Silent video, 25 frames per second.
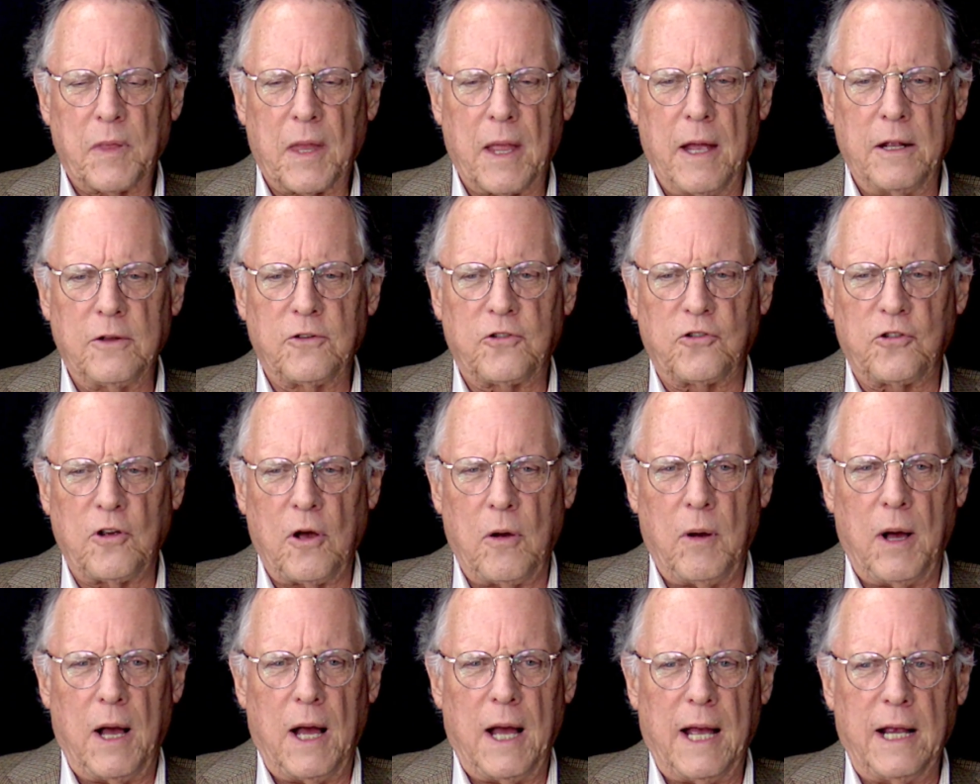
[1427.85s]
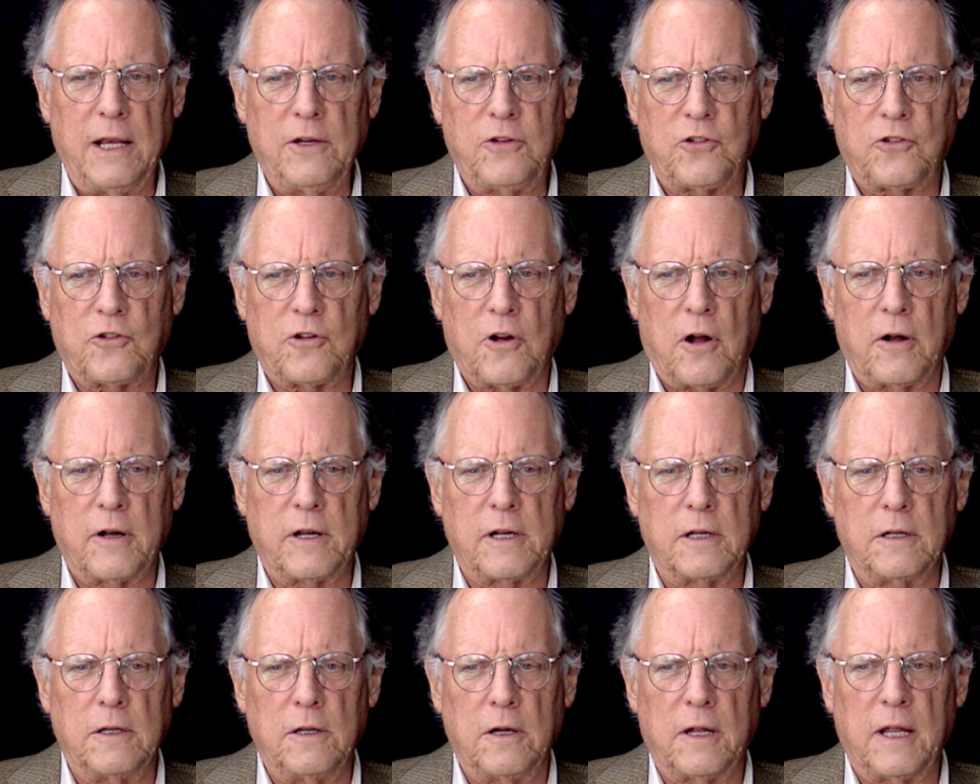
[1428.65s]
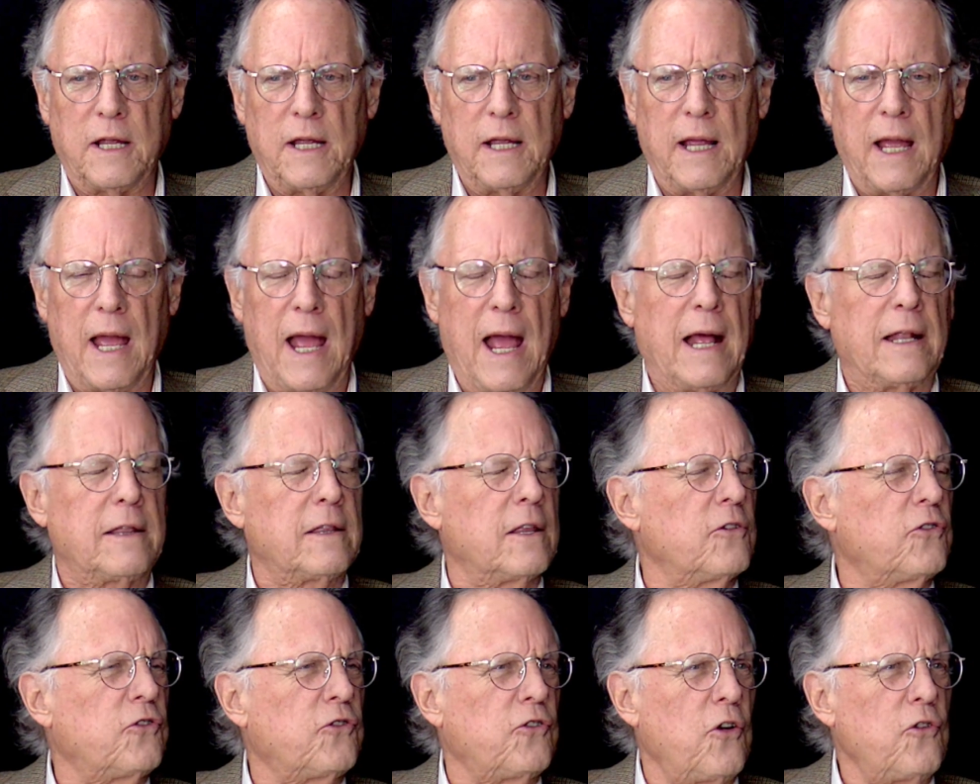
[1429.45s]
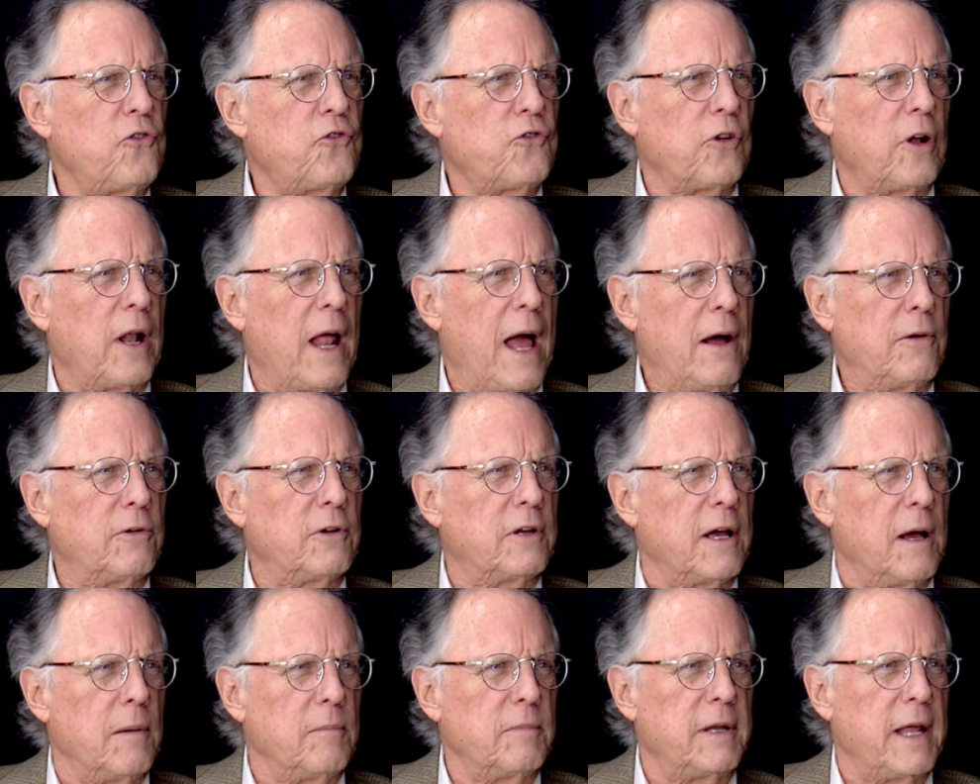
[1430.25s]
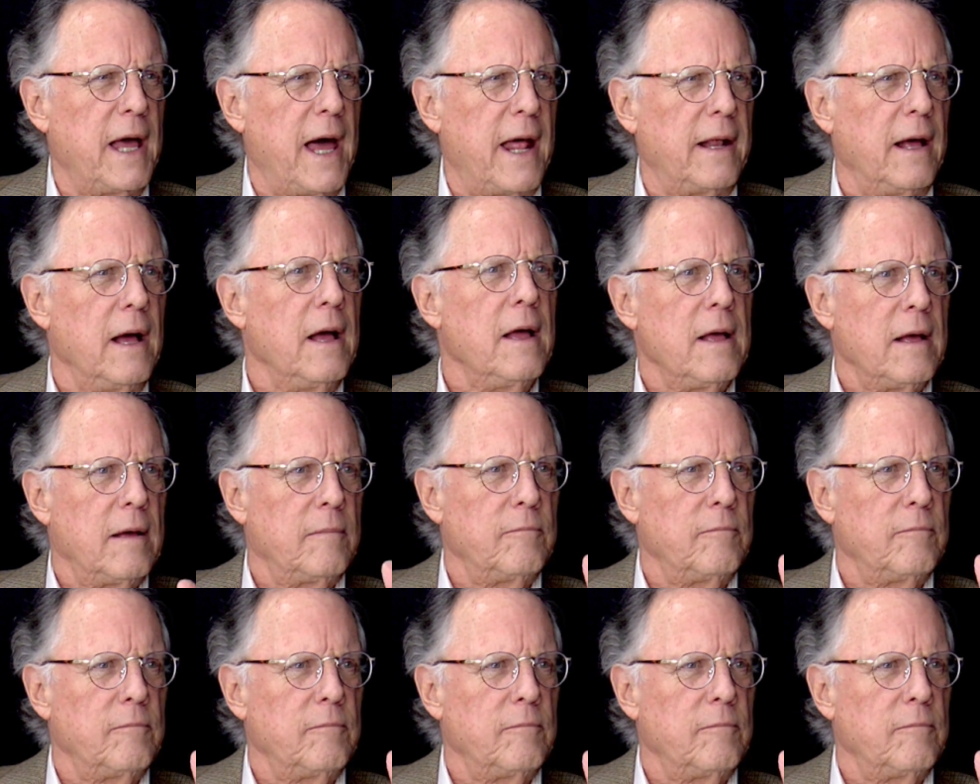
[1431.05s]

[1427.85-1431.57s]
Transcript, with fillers: And so I started looking at the social outcome data.